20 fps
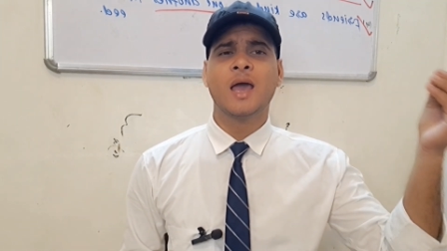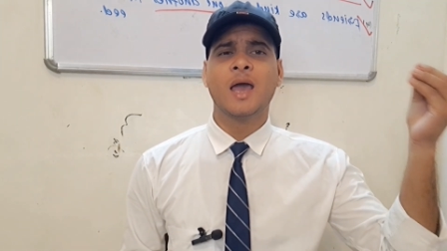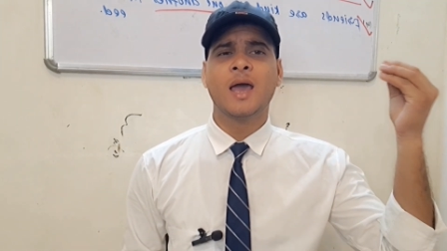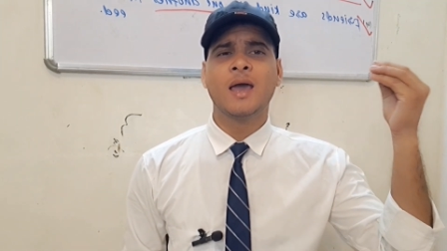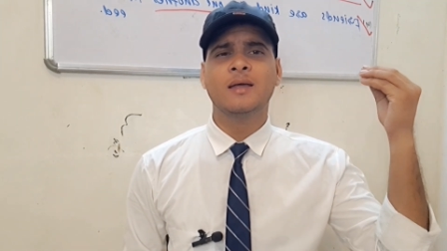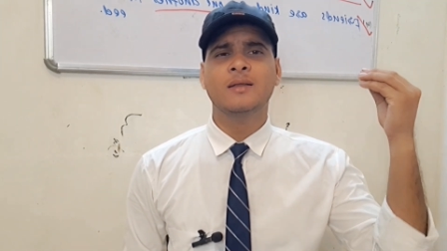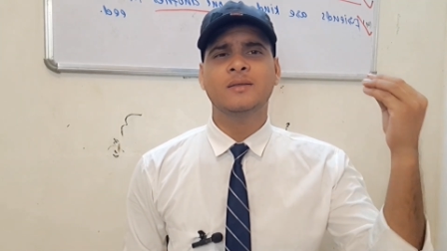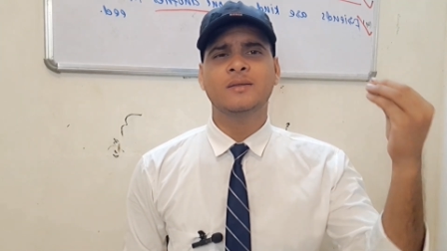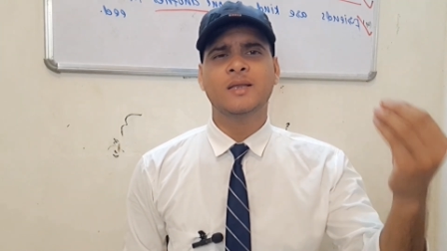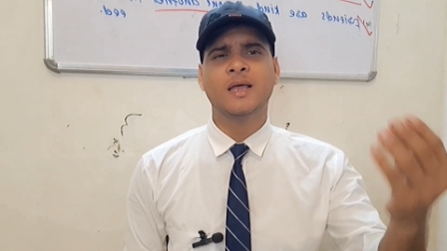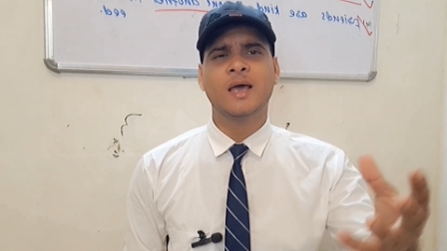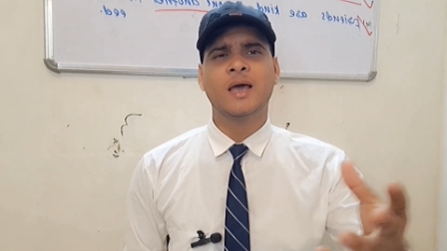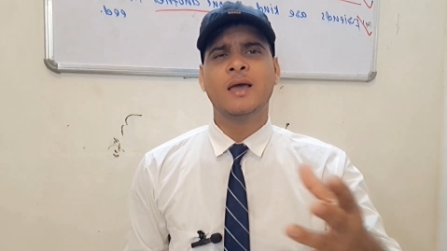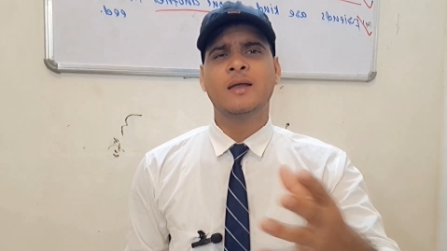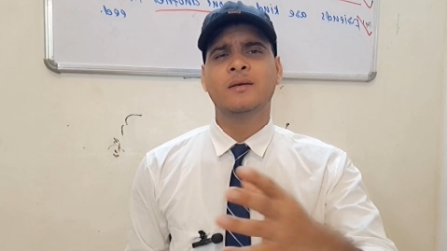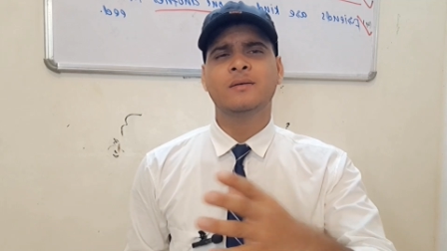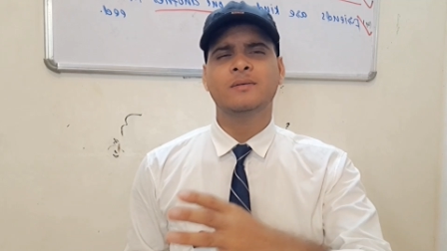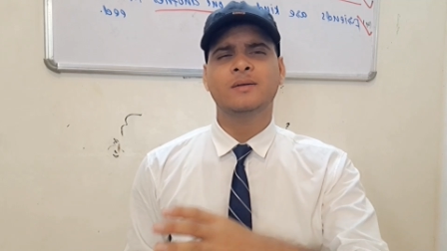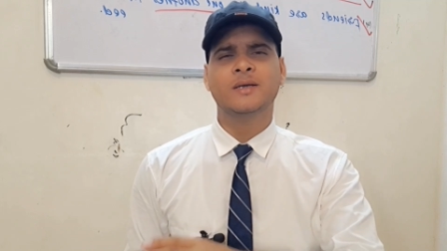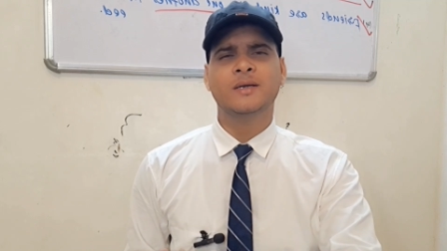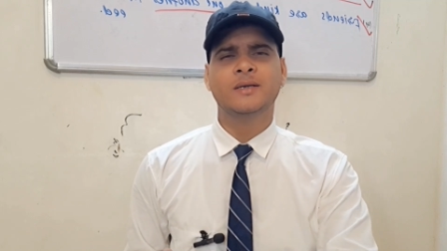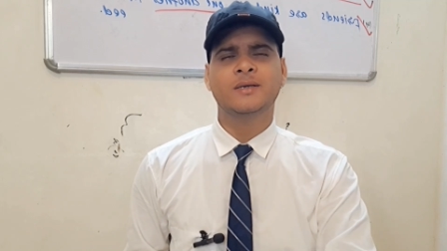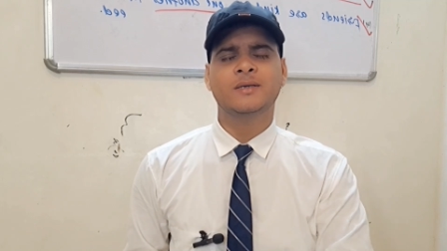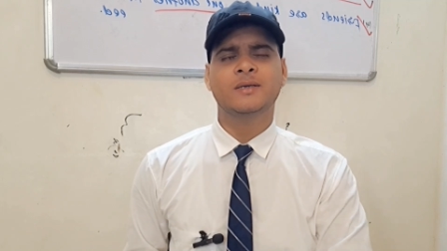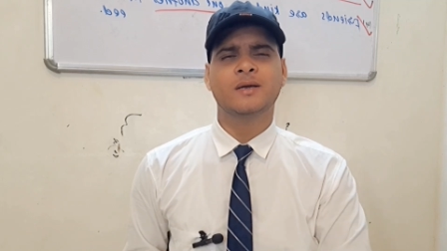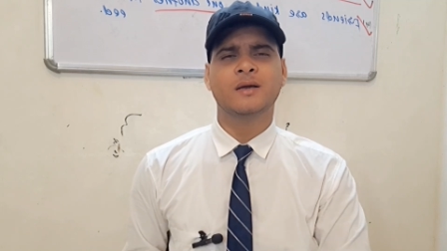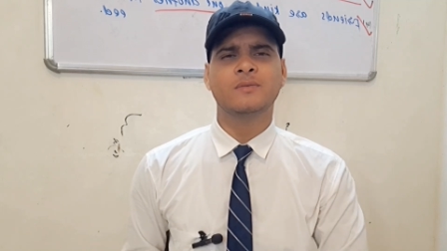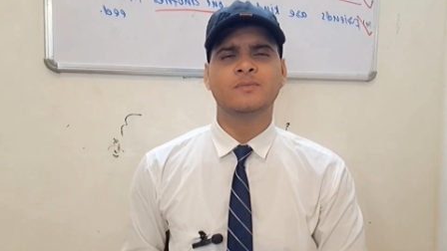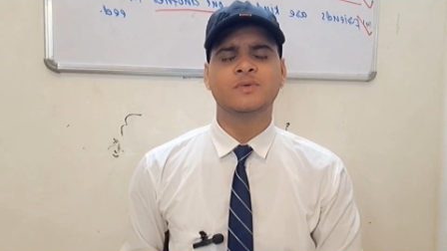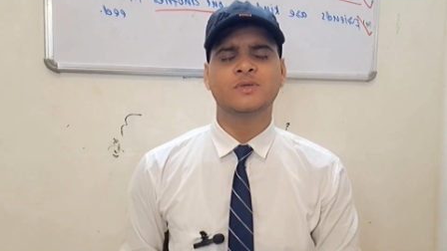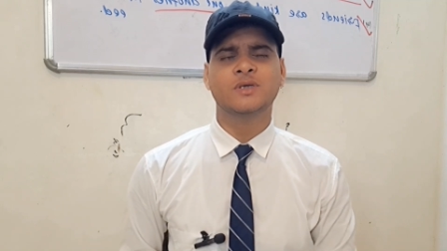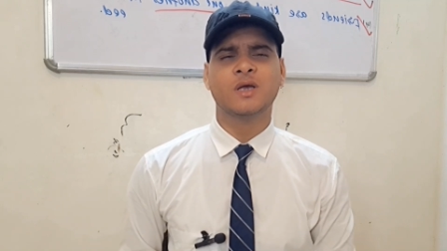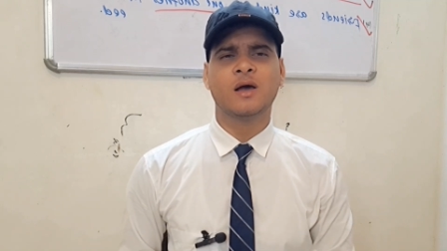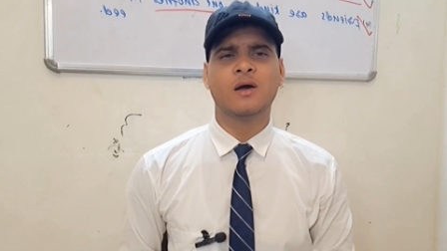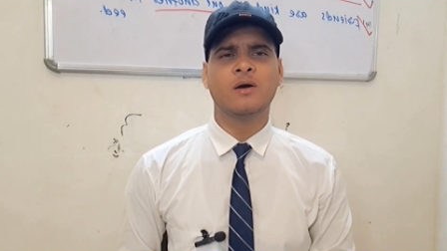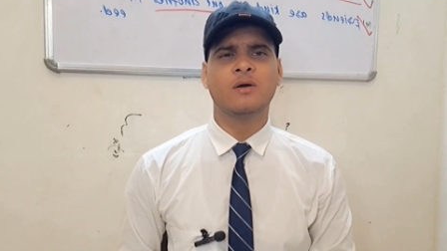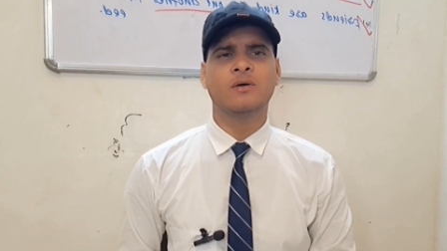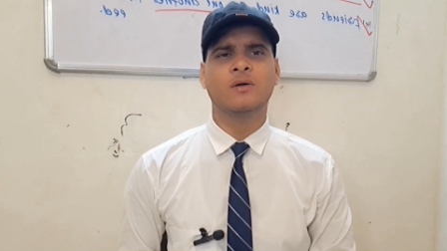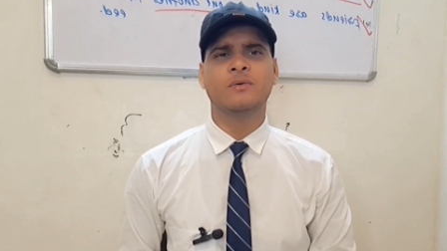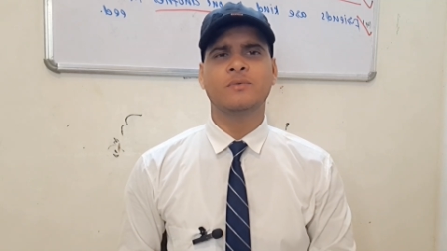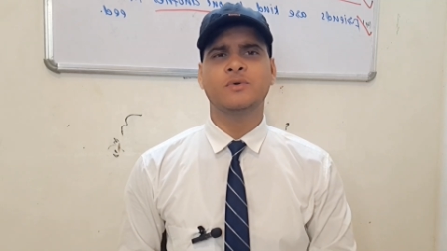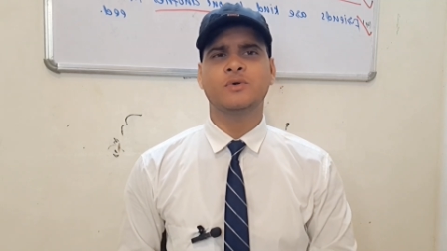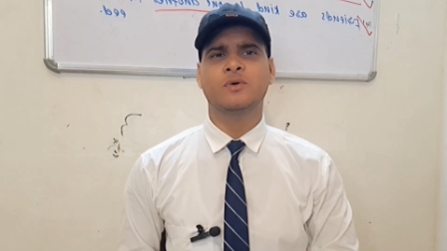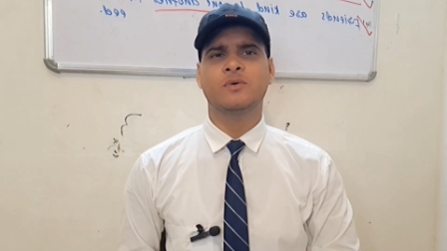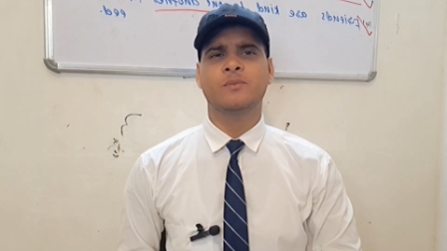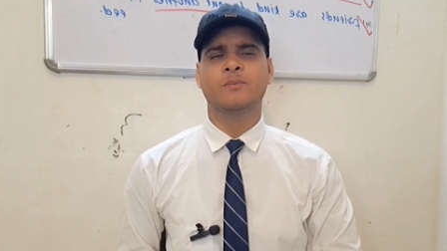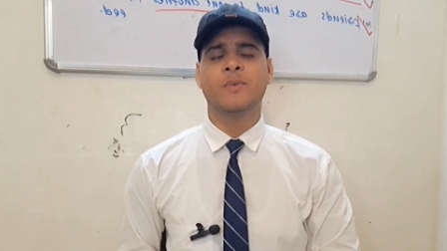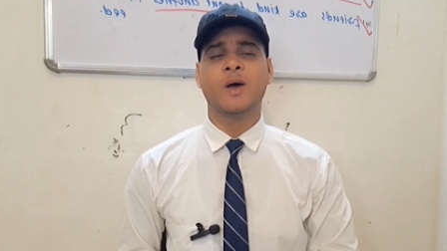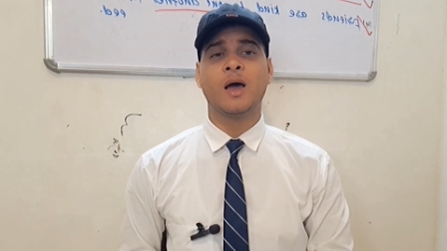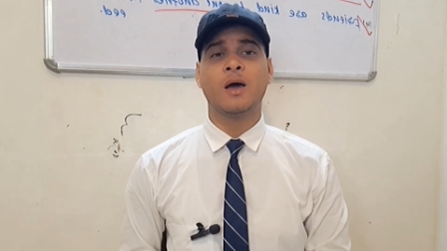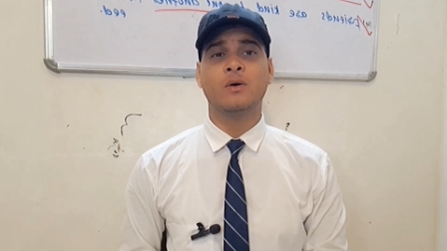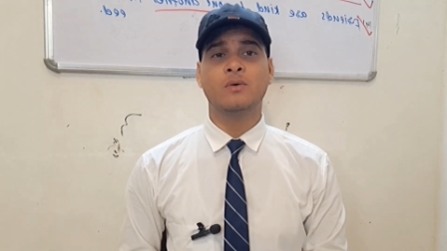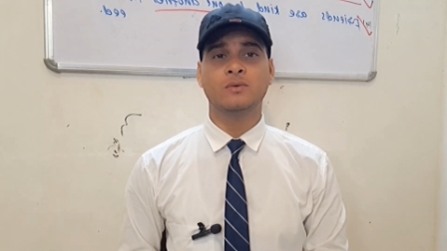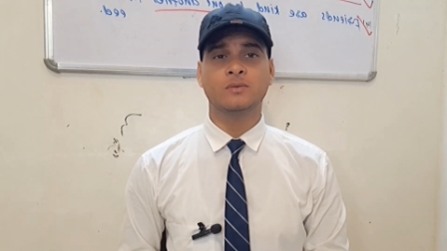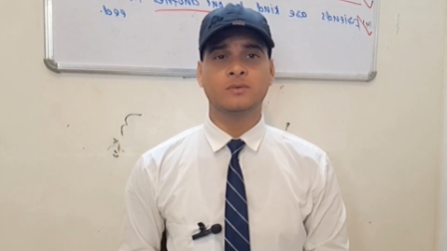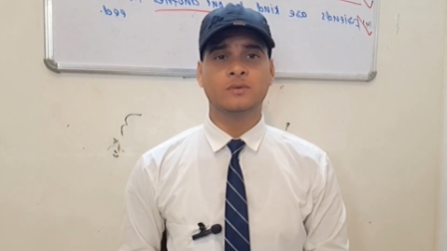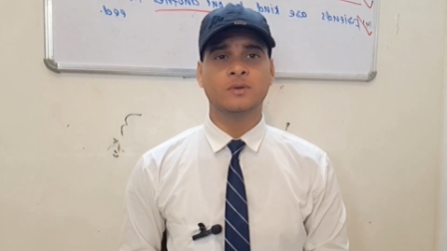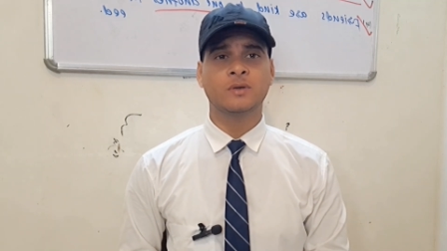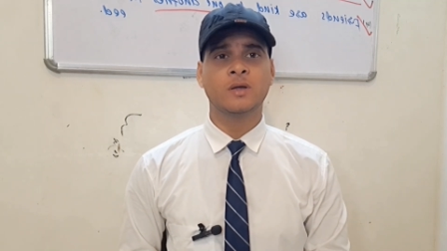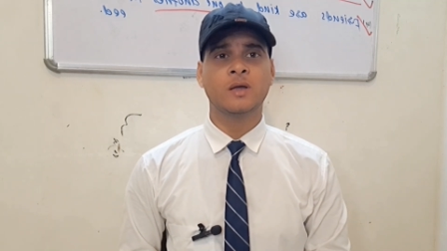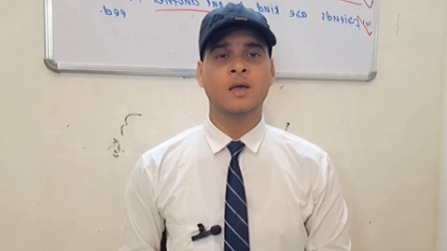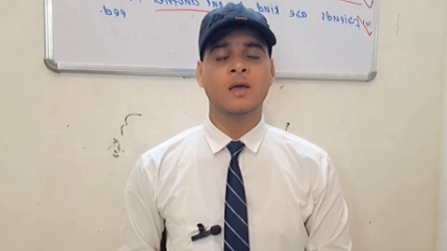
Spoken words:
and then it comes out of your mouth,